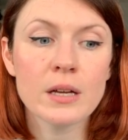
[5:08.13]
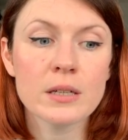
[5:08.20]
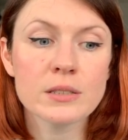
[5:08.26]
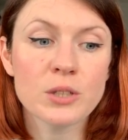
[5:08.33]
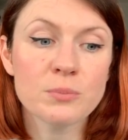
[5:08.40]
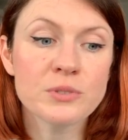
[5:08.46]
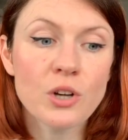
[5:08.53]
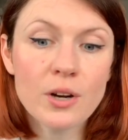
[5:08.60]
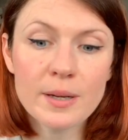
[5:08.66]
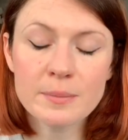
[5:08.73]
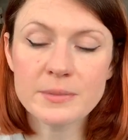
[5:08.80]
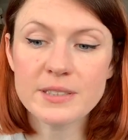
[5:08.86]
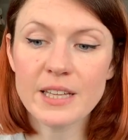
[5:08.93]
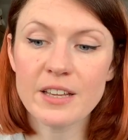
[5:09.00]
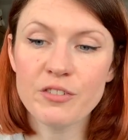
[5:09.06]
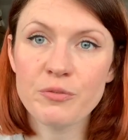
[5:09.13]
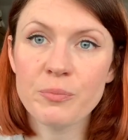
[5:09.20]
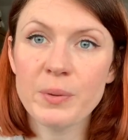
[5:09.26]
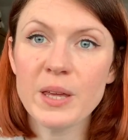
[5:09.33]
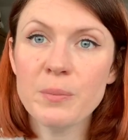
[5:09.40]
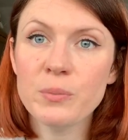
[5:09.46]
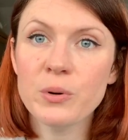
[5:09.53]
sometimes if
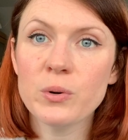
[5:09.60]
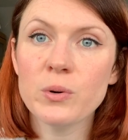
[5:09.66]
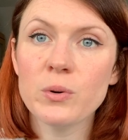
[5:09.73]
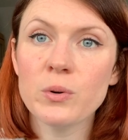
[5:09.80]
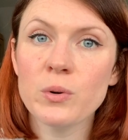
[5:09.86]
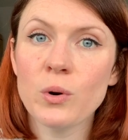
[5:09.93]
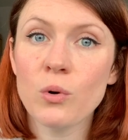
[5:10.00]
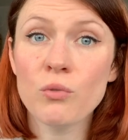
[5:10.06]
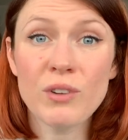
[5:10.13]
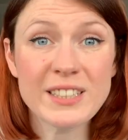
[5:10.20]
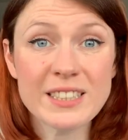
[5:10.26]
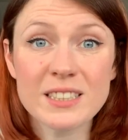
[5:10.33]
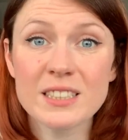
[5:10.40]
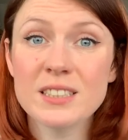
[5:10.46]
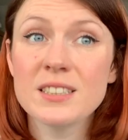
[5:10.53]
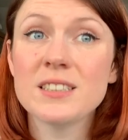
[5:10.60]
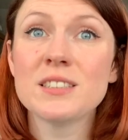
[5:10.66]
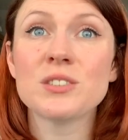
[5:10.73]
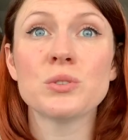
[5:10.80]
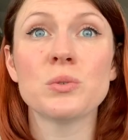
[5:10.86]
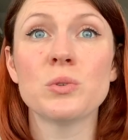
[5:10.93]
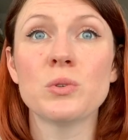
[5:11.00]
people or
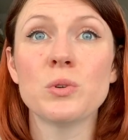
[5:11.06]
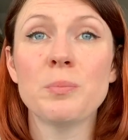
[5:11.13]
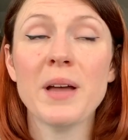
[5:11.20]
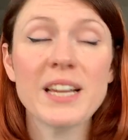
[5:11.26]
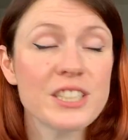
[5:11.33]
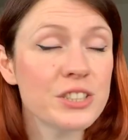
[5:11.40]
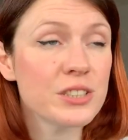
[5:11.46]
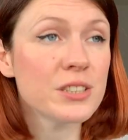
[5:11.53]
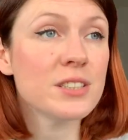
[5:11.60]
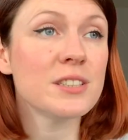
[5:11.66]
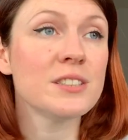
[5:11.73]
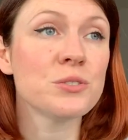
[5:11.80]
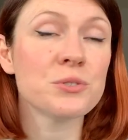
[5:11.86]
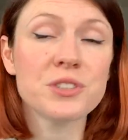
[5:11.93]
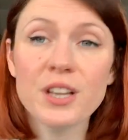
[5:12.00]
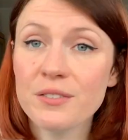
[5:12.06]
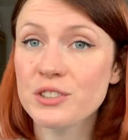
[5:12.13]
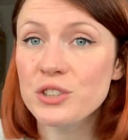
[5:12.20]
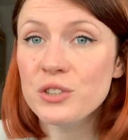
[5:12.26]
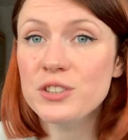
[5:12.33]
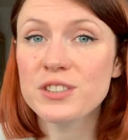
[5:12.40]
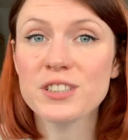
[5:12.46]
residents or patients or
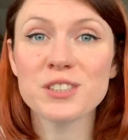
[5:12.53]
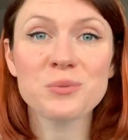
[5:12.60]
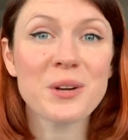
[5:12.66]
service users,